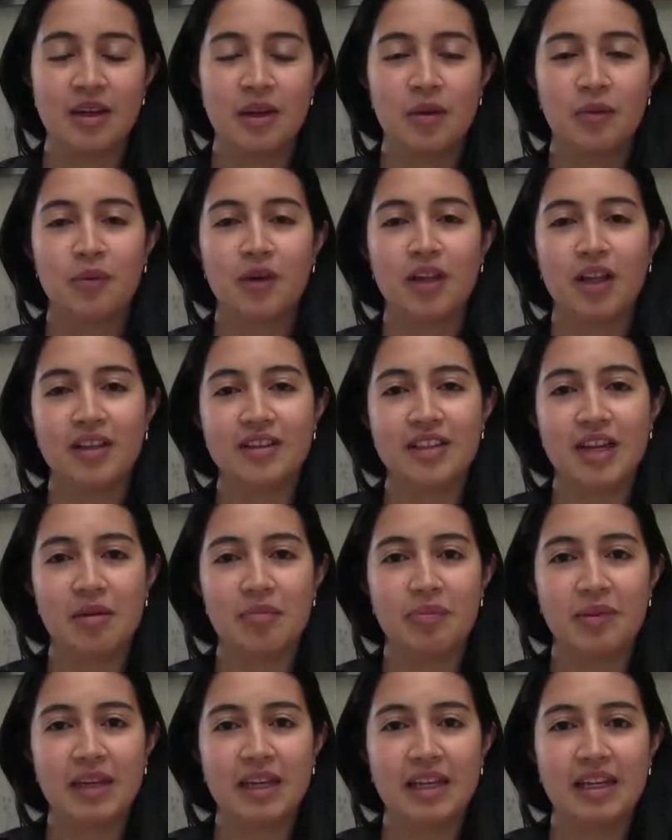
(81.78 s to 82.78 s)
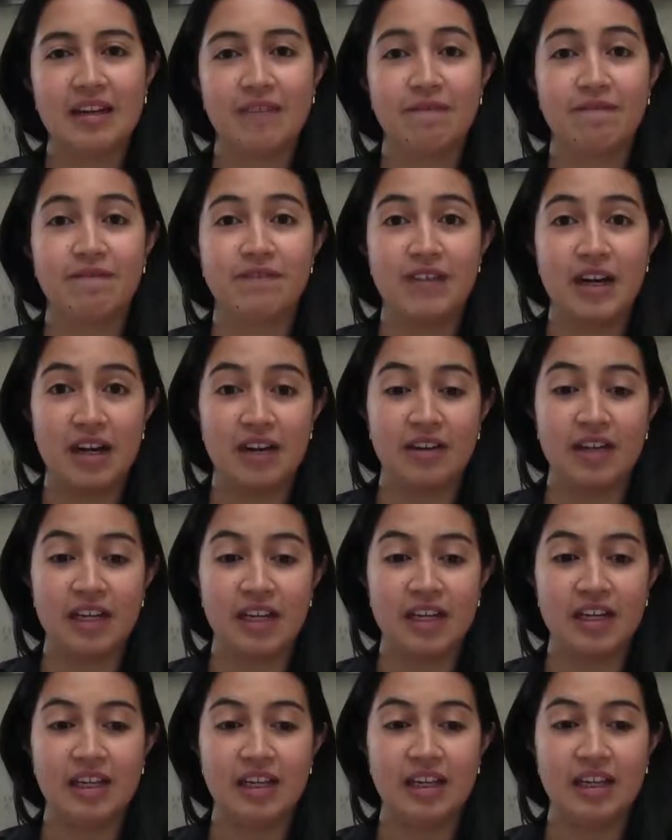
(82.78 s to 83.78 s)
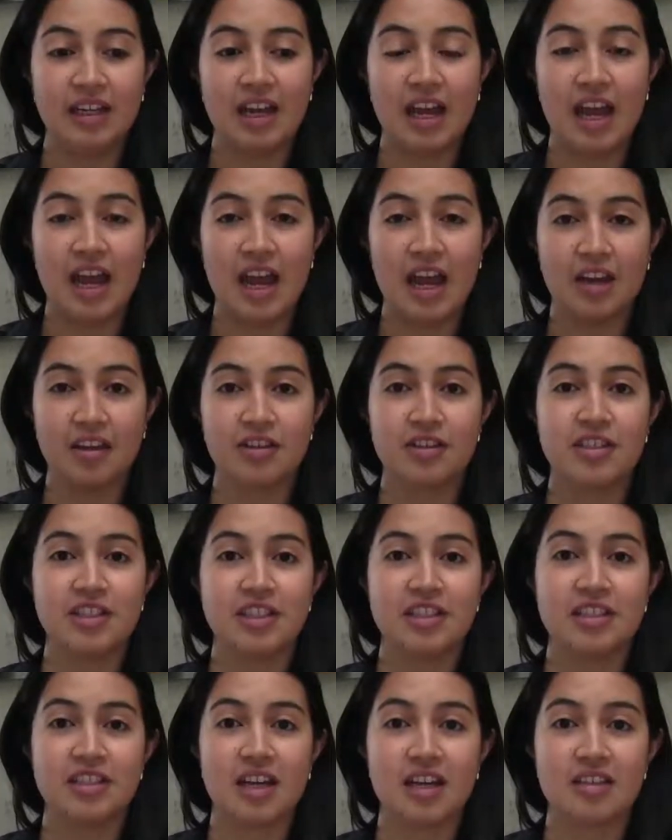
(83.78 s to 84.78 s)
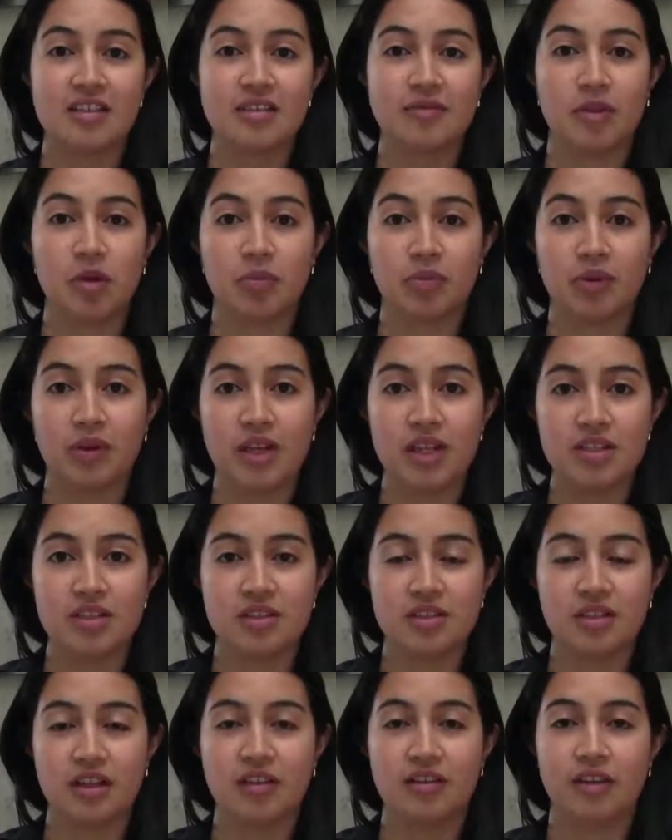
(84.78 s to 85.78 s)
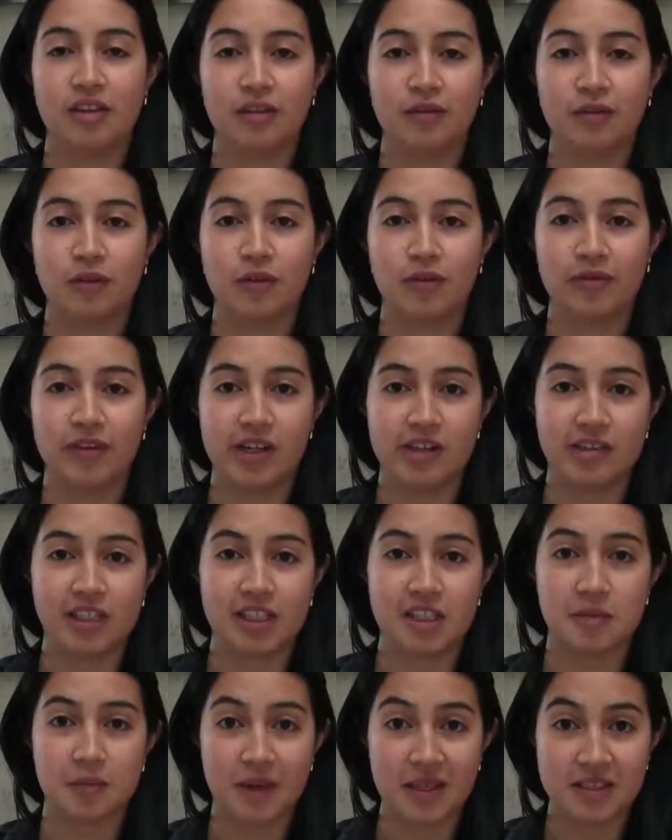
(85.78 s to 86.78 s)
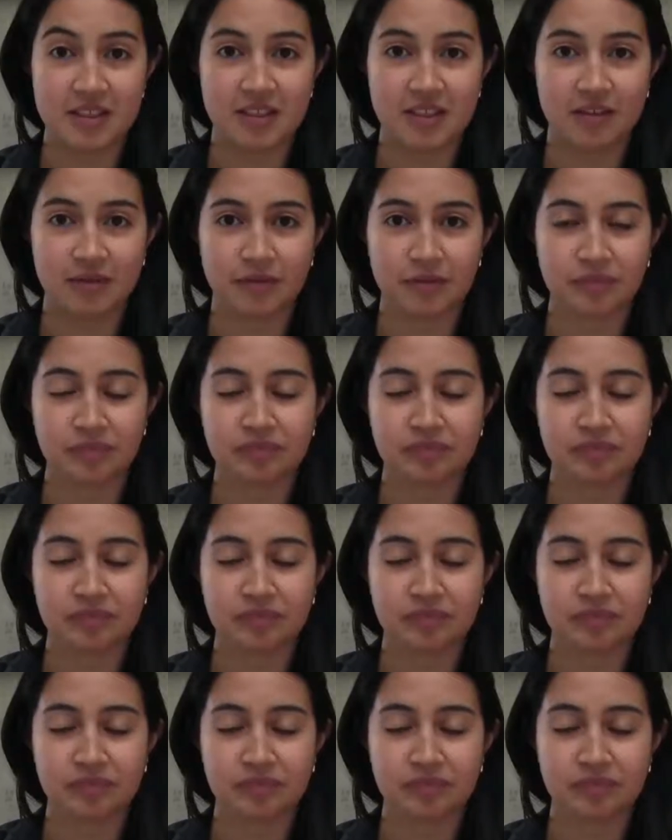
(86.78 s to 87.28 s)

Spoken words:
will end up being a very energy-intensive operation and therefore very expensive.